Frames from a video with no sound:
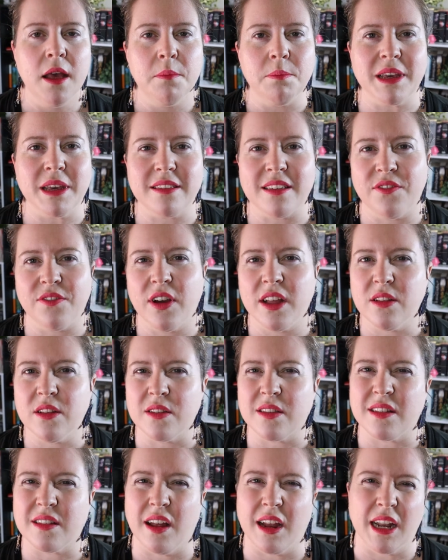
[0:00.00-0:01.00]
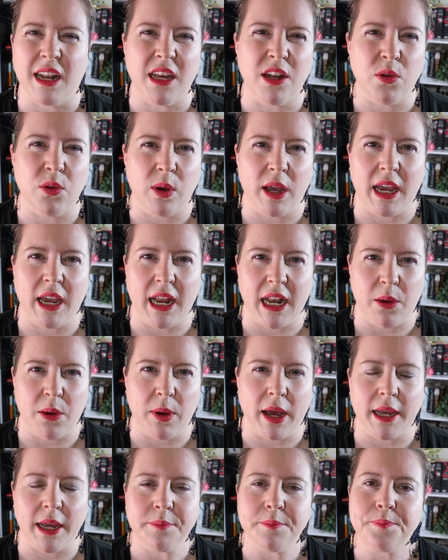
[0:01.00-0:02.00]
because I find those slightly annoying
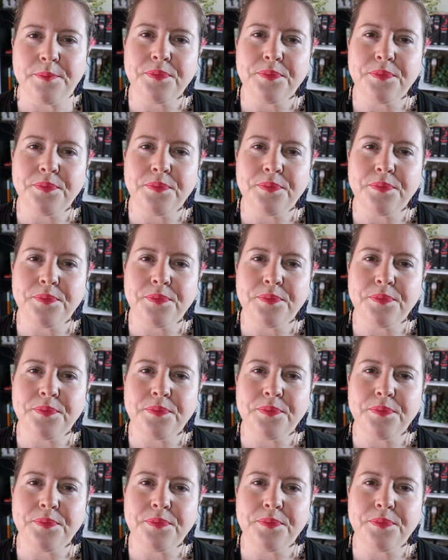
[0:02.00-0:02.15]
anyway,